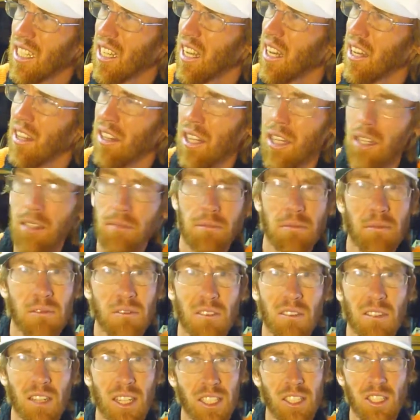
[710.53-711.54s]
I don't know,
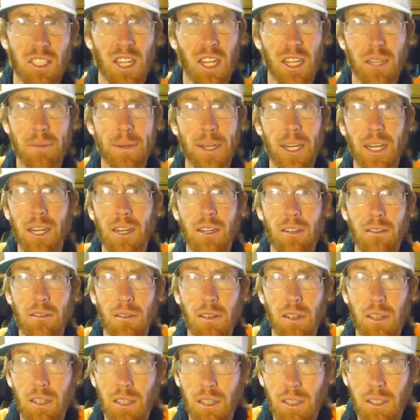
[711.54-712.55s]
let's talk
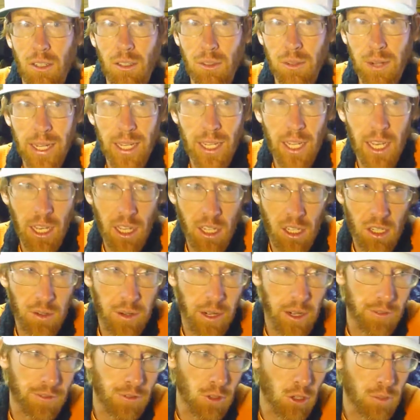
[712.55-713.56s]
about grade A
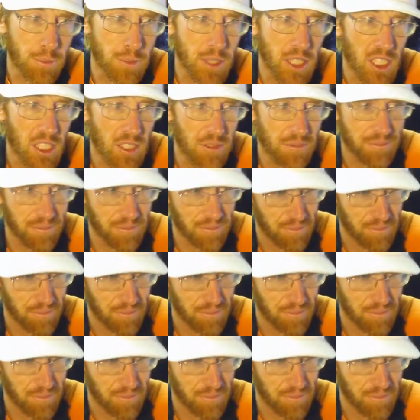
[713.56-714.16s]
under A for a minute.